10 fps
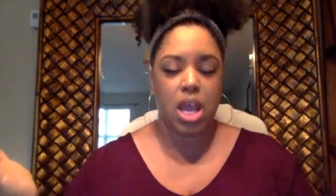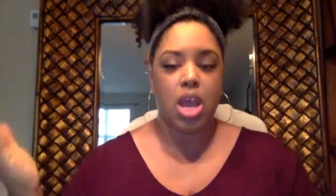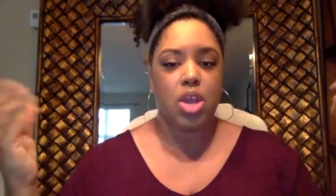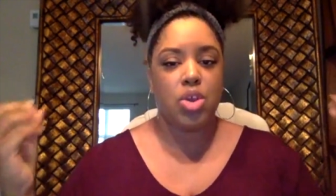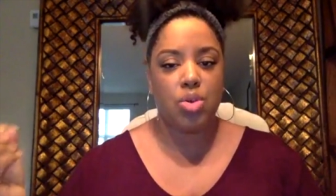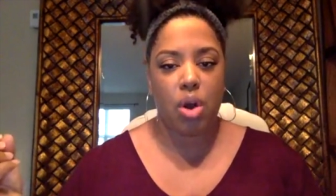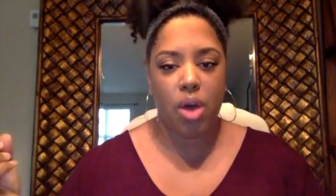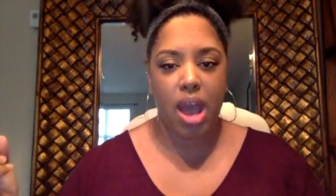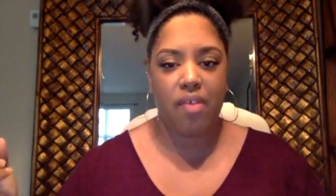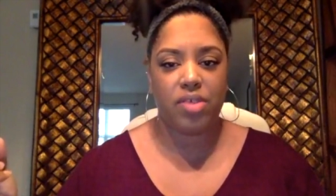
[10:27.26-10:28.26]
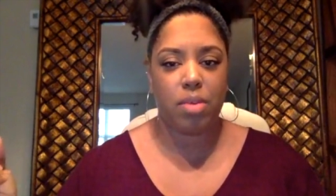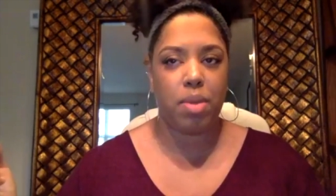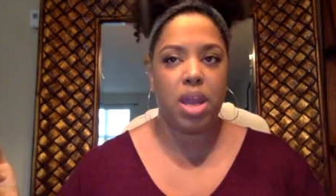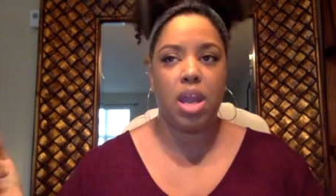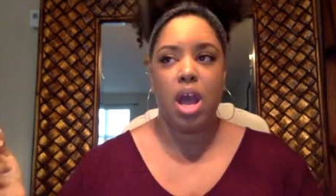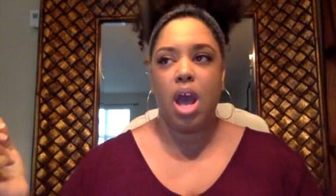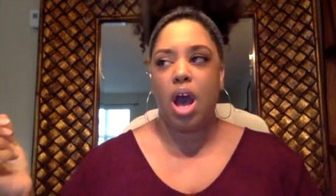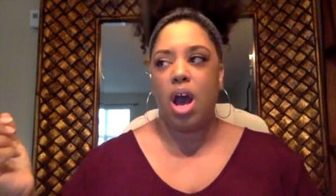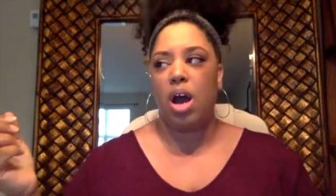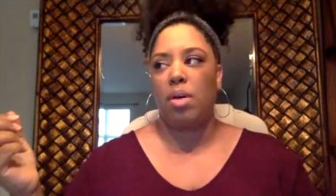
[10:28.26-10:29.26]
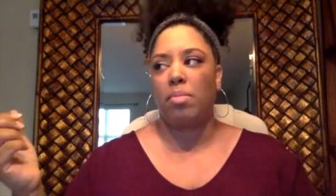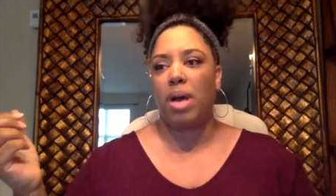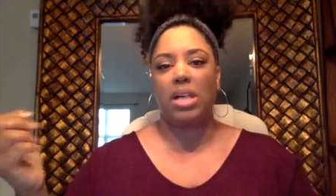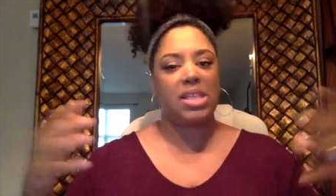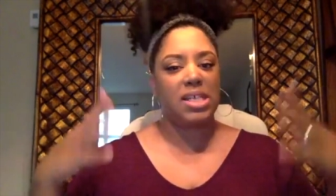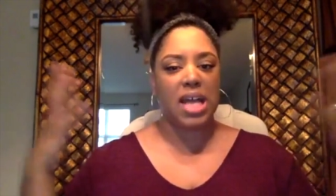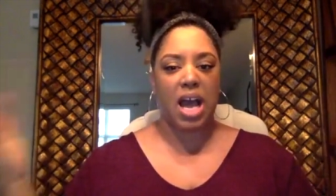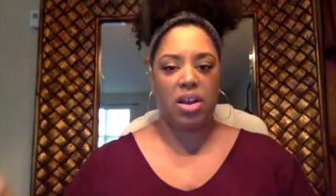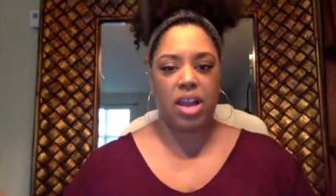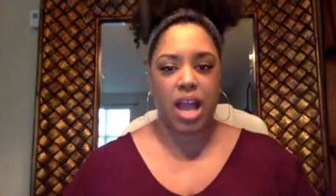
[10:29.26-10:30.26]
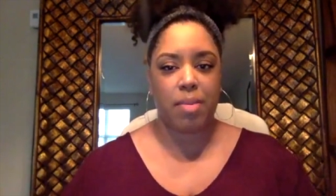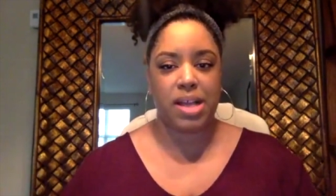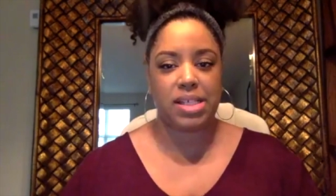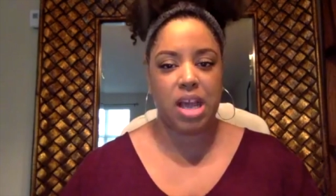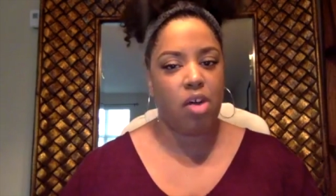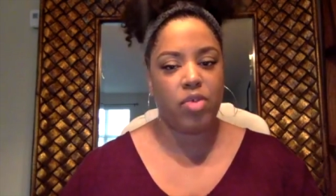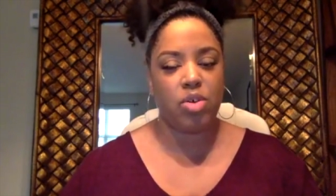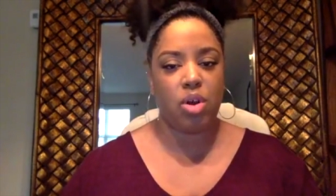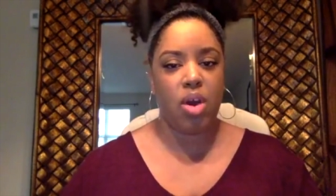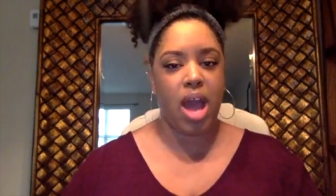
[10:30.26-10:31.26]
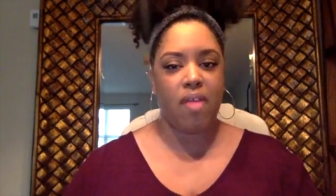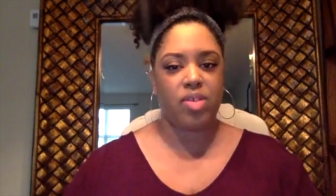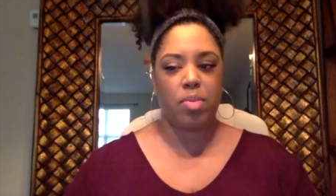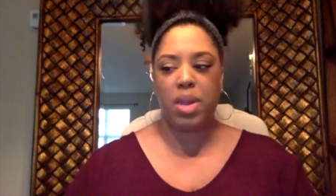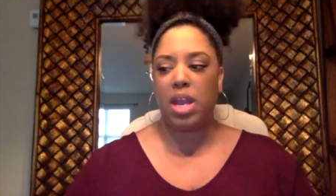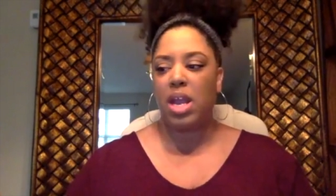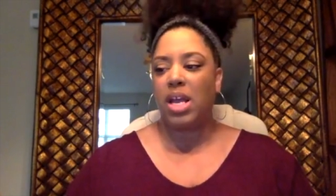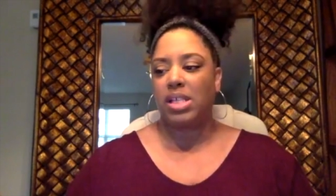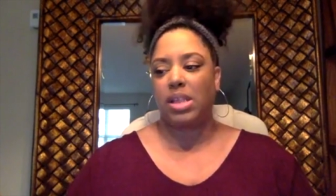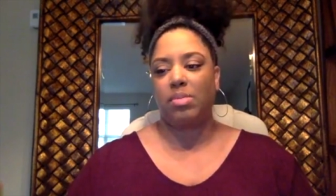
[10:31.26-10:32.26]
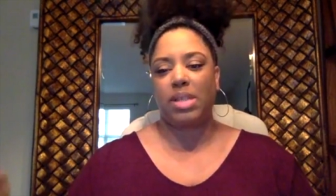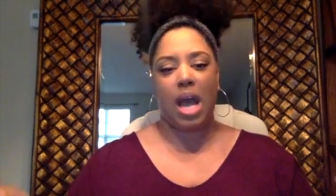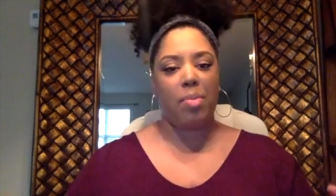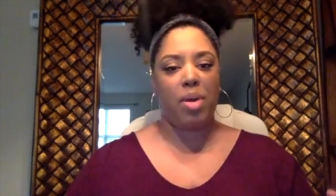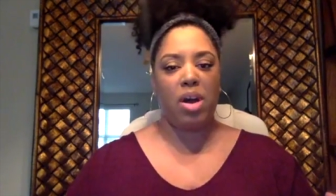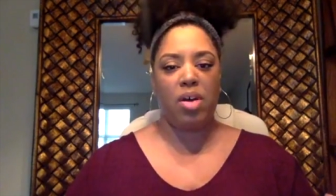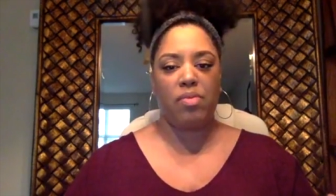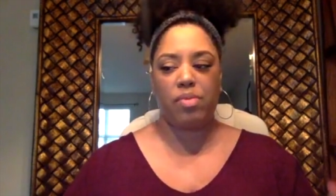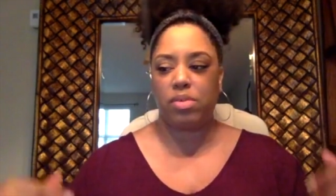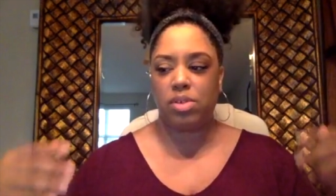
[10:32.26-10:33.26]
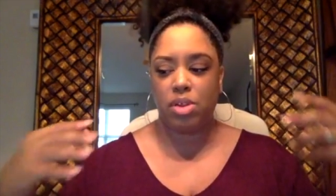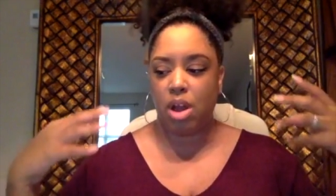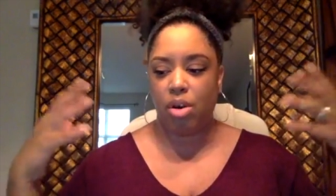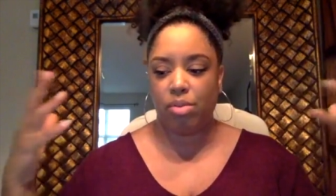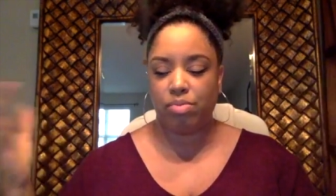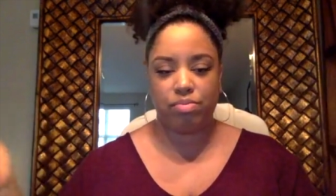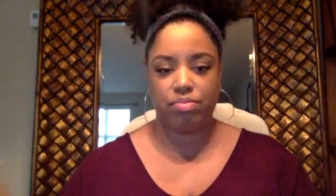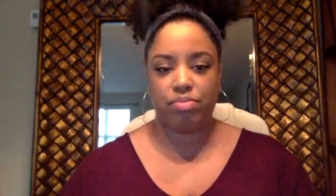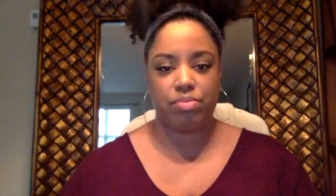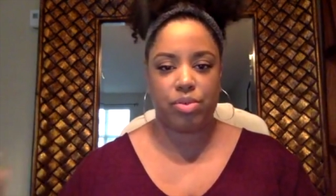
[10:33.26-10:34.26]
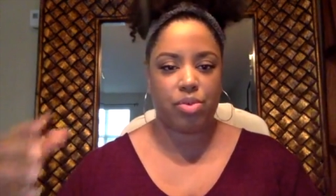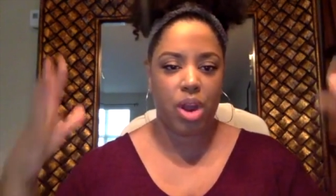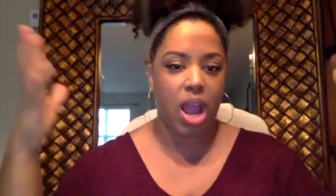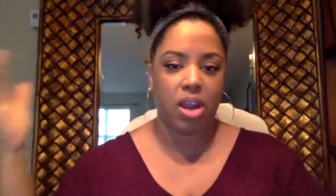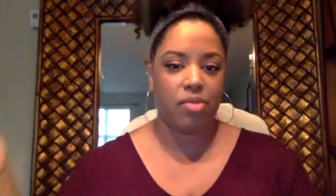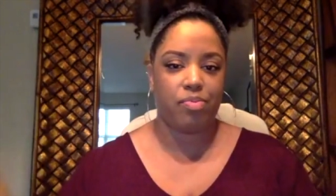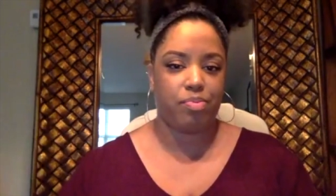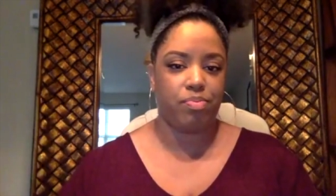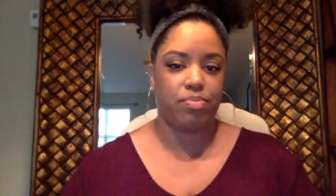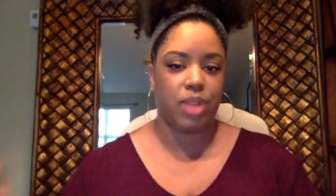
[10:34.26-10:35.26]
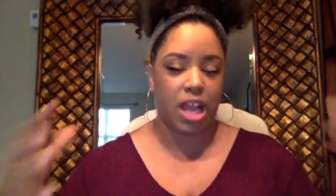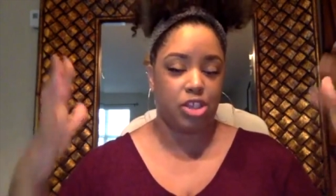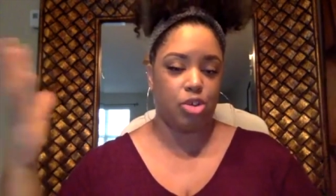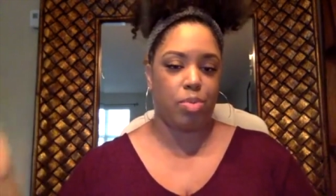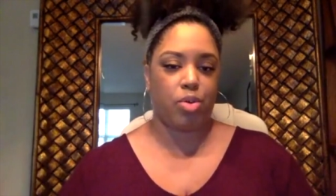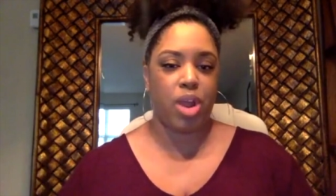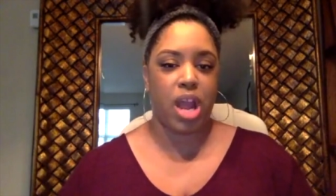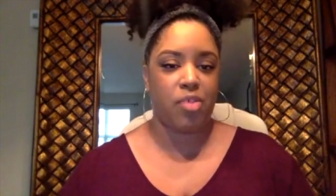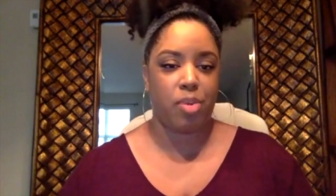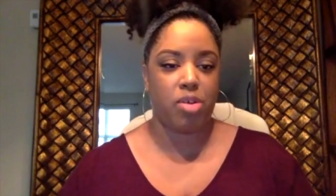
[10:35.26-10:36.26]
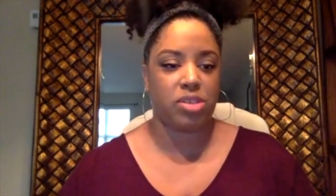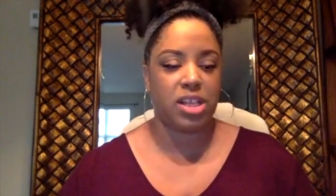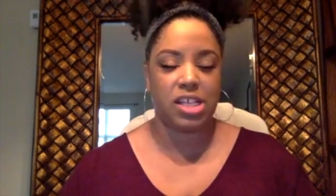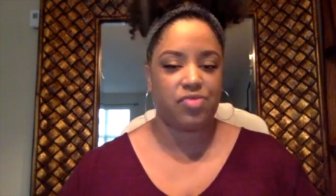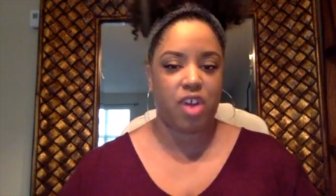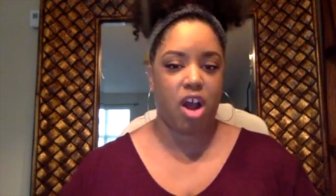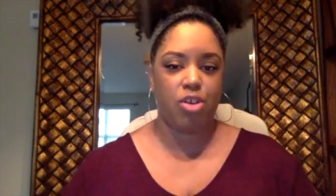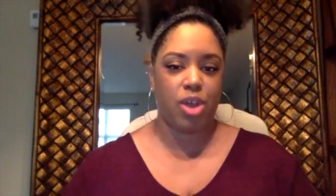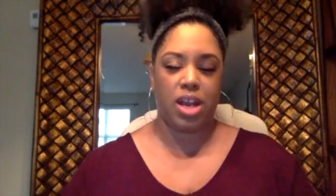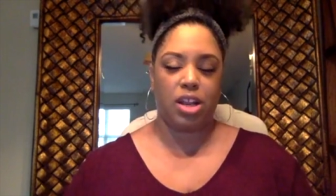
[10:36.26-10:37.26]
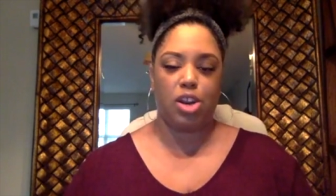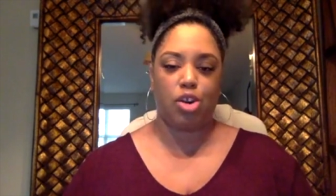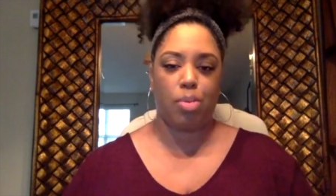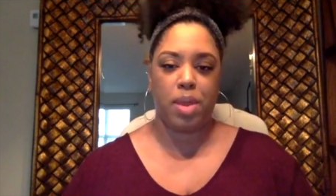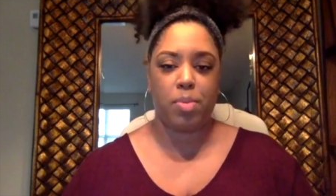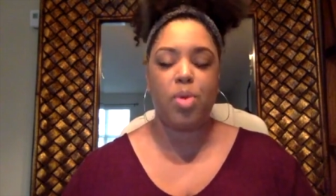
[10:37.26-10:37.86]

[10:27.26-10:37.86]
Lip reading: You don't have to be a designer like myself. You don't have to be some type of, creative, like super creative person. This is for all you analytical people.